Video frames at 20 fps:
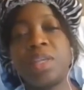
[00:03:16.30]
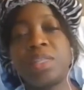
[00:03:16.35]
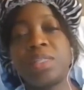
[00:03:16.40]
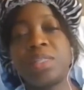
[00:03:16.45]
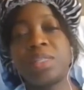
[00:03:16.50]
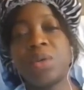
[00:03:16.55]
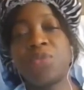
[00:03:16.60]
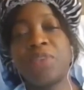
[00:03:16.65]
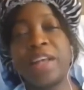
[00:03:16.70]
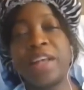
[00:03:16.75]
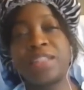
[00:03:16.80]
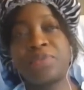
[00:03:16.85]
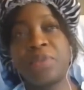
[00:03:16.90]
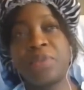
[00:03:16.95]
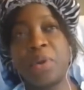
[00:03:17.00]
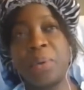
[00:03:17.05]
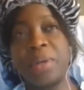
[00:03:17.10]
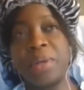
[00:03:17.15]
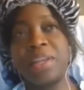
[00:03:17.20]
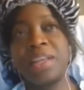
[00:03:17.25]
So fast
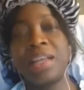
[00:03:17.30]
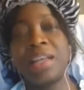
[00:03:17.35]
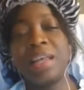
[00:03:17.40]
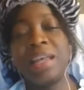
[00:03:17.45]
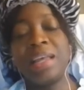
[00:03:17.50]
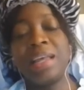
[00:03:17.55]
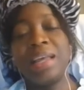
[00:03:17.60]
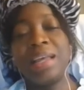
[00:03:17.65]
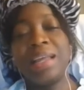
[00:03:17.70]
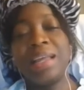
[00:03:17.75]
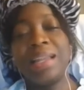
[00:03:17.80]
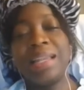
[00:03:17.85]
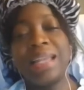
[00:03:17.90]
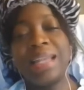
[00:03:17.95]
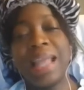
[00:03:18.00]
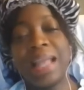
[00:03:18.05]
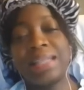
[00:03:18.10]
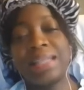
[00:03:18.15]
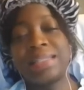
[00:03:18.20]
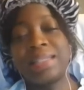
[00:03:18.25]
forward,
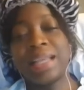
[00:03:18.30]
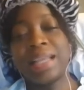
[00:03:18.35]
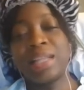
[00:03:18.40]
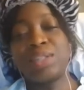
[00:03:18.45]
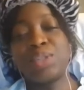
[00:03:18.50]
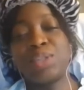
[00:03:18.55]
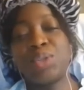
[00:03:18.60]
next day